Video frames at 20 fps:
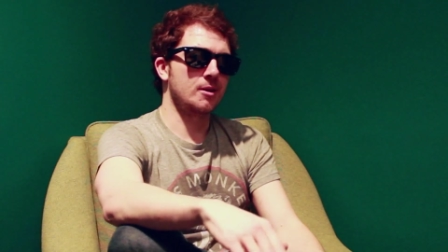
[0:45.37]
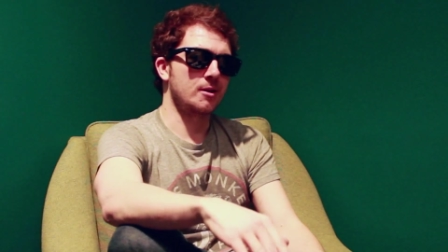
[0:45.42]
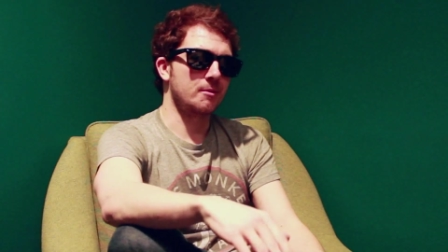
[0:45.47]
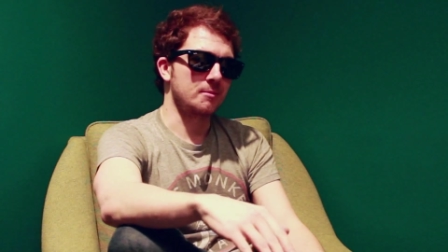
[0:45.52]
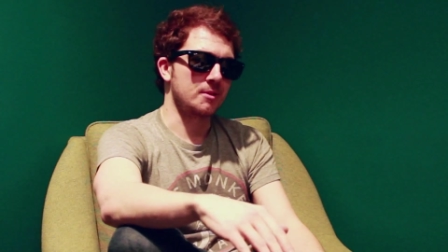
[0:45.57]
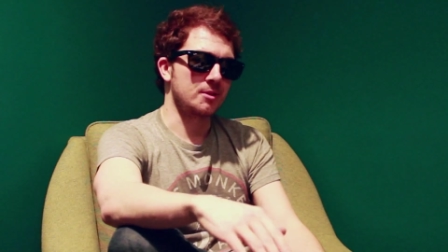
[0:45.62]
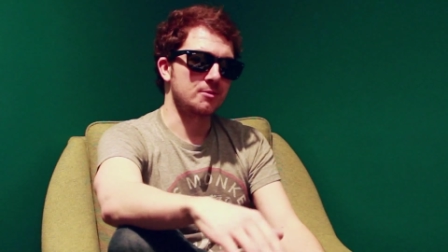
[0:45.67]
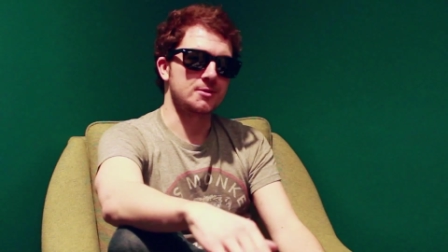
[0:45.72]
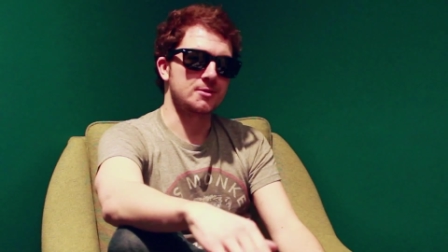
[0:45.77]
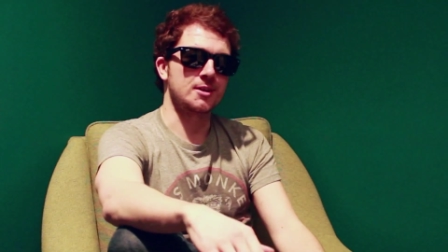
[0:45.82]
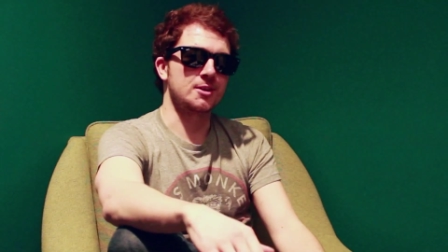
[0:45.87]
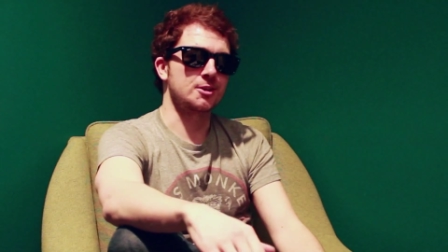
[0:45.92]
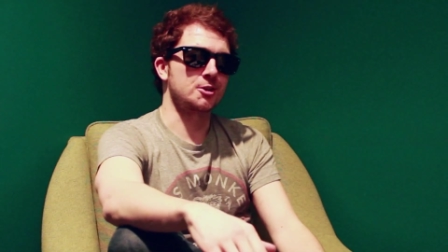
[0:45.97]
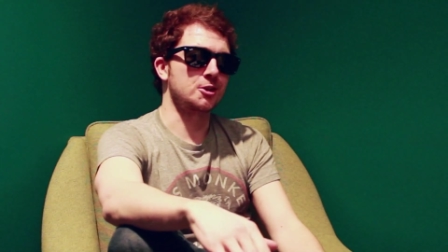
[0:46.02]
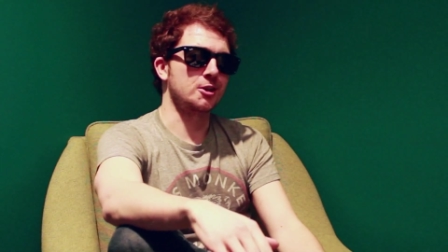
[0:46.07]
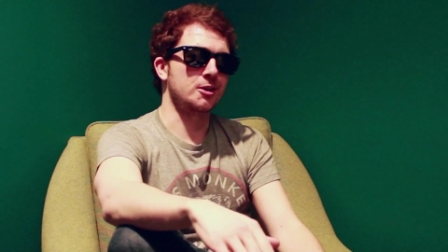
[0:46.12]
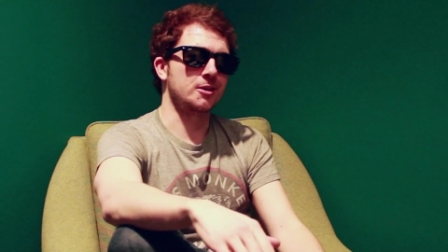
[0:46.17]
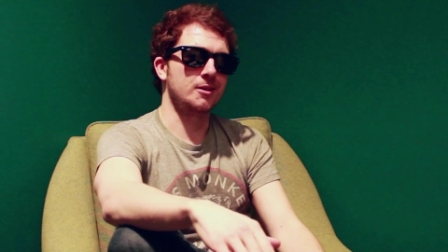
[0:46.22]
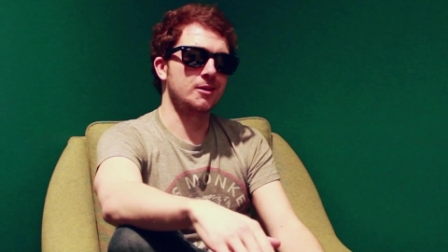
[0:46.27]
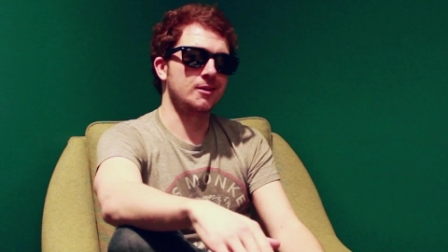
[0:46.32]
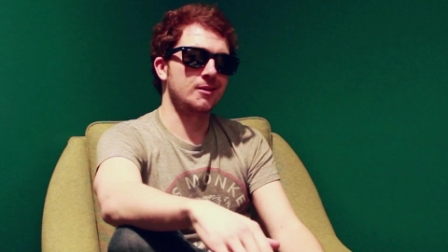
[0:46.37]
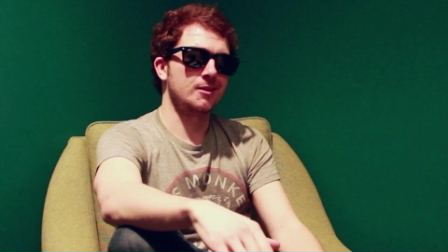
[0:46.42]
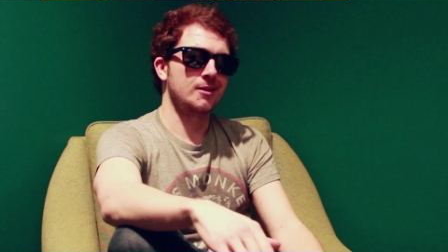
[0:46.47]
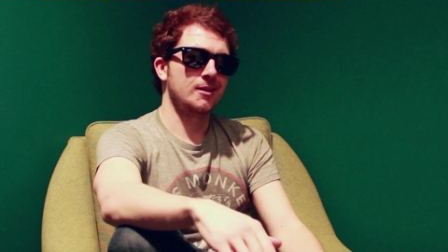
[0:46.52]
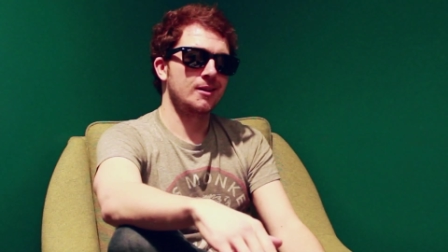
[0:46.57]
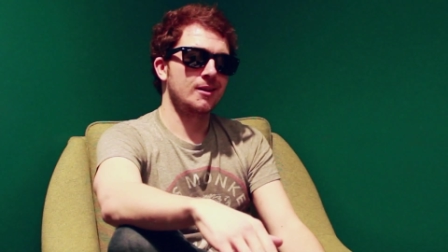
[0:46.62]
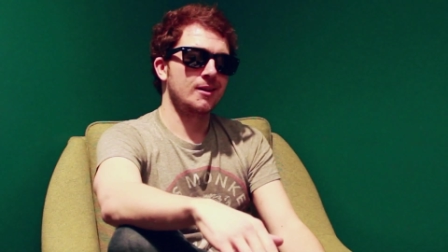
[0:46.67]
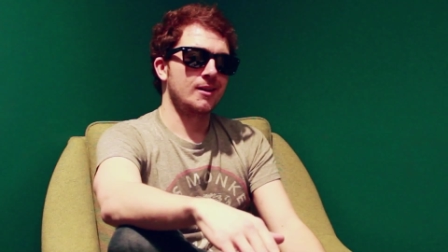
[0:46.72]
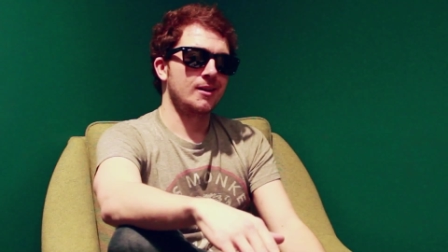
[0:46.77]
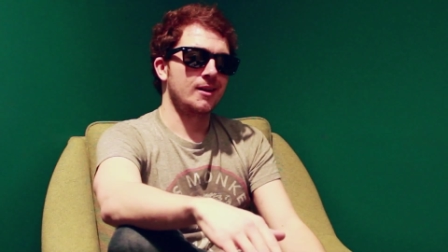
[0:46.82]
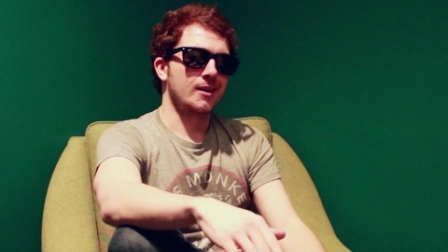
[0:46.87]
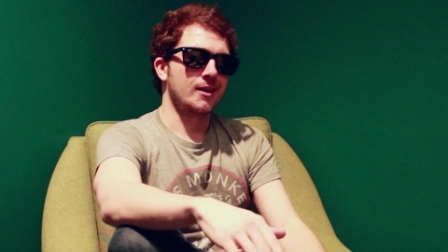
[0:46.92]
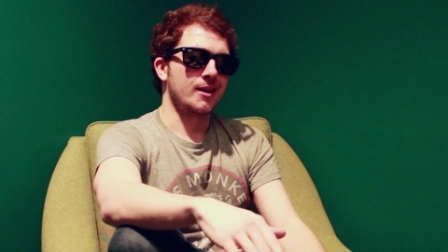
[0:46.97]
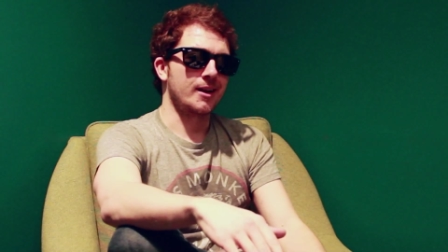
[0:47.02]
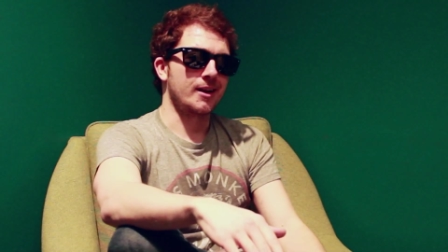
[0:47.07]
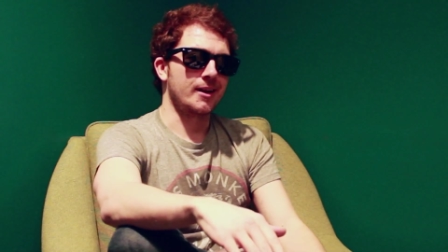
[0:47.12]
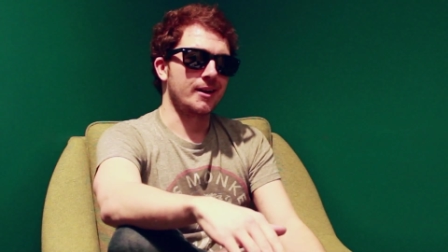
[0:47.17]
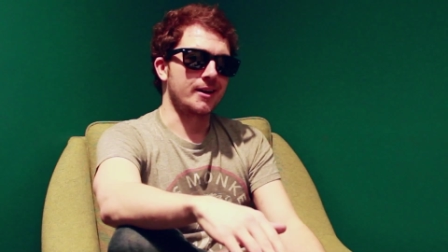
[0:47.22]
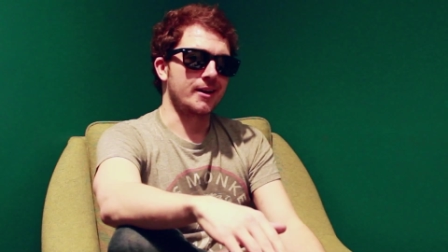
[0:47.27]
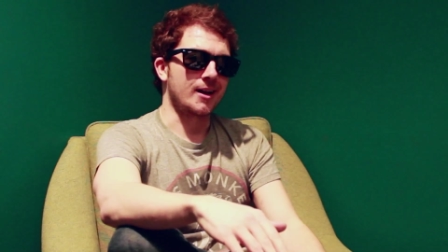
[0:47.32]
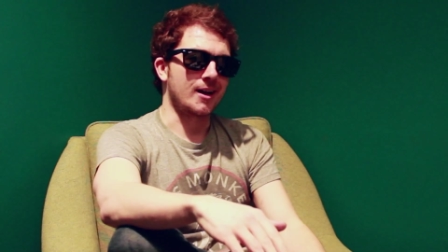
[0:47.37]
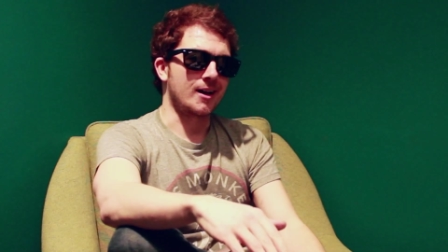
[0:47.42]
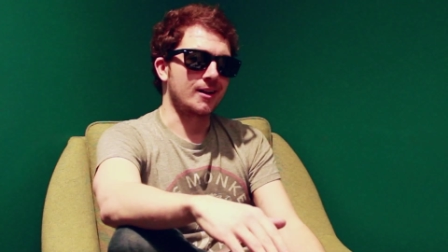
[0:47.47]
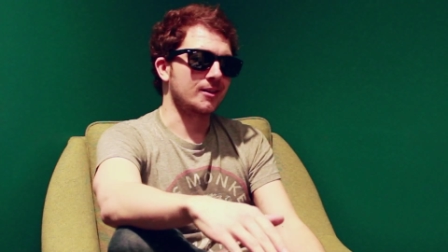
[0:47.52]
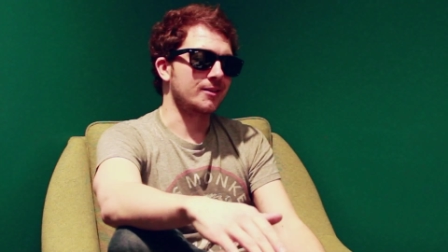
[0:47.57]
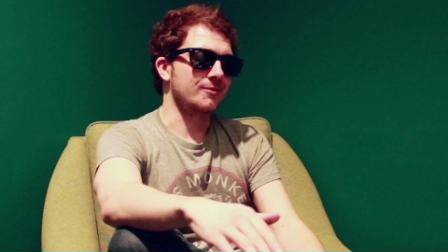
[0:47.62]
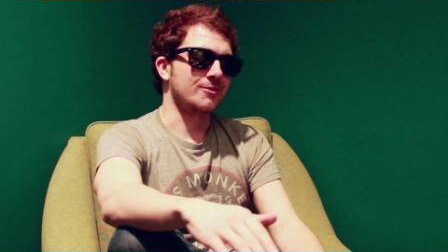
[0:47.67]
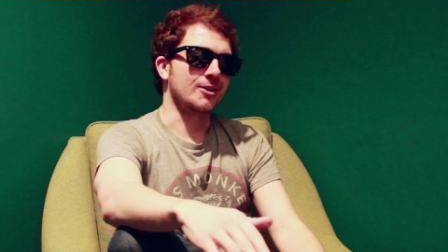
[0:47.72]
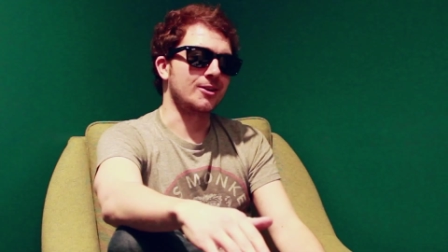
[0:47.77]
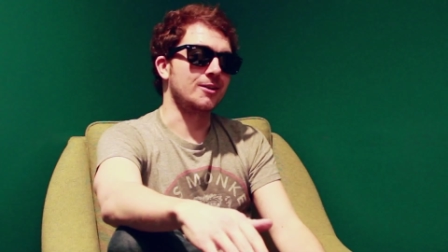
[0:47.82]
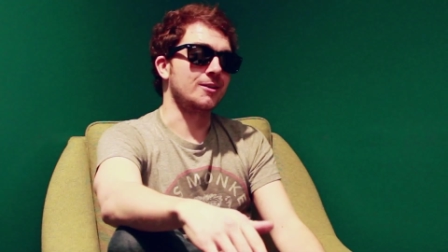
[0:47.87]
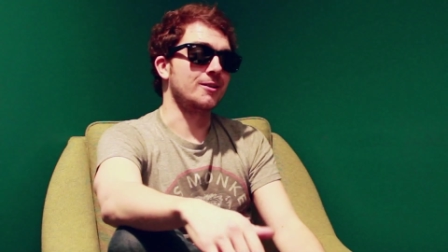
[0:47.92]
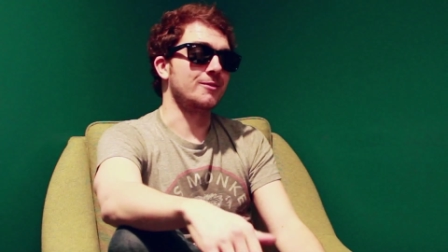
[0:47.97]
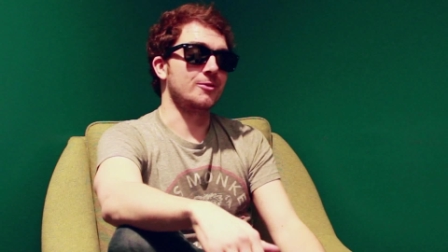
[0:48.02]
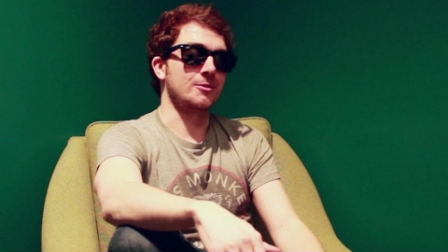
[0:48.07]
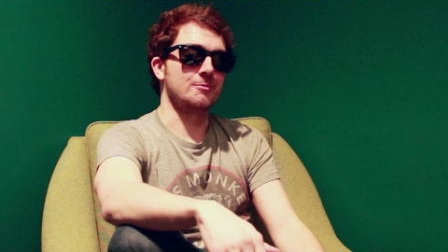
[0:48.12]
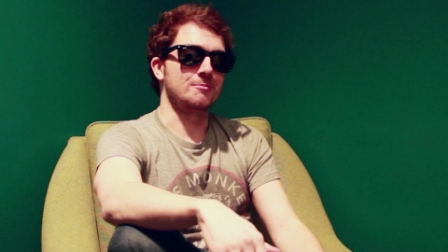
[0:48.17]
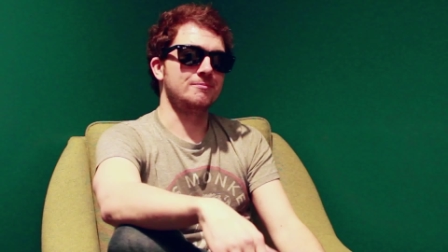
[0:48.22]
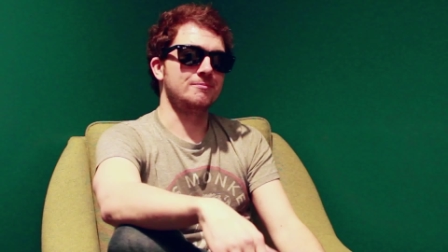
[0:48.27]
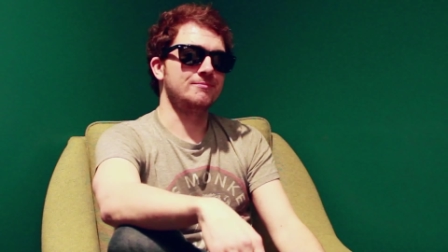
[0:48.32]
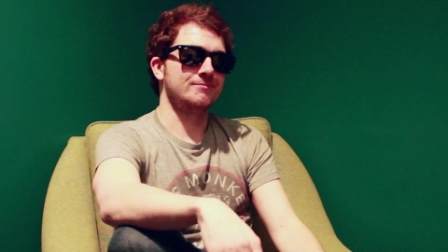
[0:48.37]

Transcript: a musician, and I'll have heard of him.